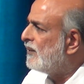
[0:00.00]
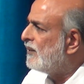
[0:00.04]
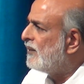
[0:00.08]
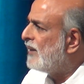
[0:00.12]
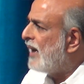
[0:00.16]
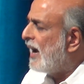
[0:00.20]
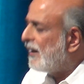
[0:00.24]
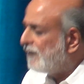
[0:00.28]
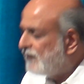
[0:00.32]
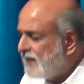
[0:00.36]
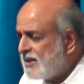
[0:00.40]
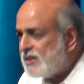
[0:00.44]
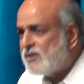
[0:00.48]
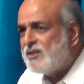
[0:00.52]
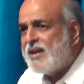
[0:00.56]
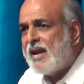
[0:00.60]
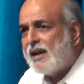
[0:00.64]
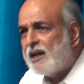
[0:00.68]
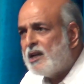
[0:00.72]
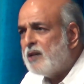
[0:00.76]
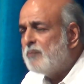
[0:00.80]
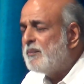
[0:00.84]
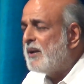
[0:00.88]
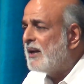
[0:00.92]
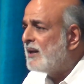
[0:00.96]
And this
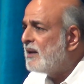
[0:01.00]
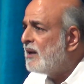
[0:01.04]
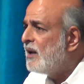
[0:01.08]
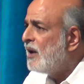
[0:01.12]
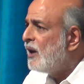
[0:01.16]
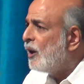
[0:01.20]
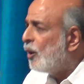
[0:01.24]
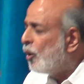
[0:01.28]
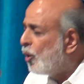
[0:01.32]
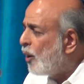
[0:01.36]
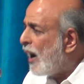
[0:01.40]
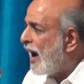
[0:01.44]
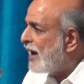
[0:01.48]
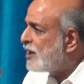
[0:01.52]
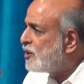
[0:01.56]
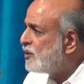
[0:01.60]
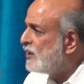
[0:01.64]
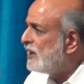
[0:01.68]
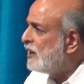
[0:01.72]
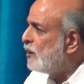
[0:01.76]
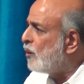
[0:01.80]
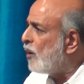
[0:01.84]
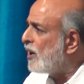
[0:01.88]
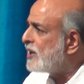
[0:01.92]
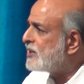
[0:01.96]
gentleman who
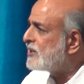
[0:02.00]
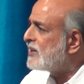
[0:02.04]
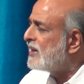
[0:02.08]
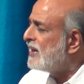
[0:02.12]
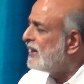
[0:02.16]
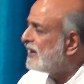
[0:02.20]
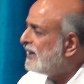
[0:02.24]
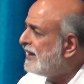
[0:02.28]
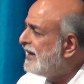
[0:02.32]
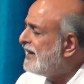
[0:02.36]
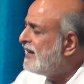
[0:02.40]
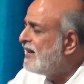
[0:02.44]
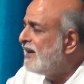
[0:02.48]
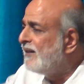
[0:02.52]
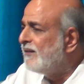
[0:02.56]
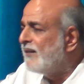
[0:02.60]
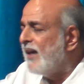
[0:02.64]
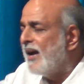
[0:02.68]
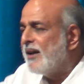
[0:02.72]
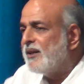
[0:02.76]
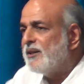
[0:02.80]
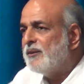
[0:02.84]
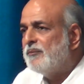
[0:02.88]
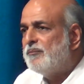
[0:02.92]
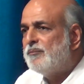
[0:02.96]
actually was leading
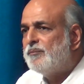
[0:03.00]
that.